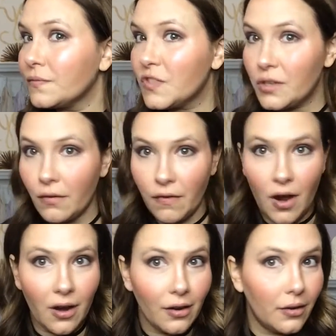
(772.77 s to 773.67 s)
So
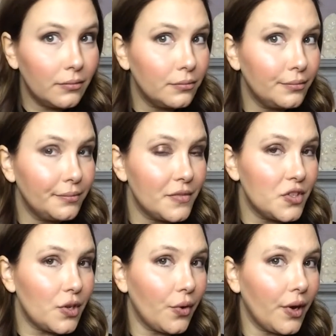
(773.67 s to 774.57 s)
far,
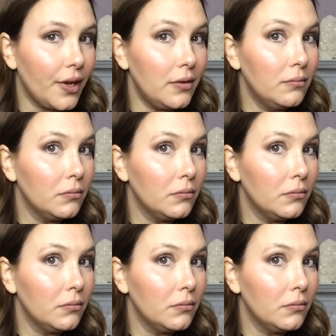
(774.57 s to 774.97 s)
so good.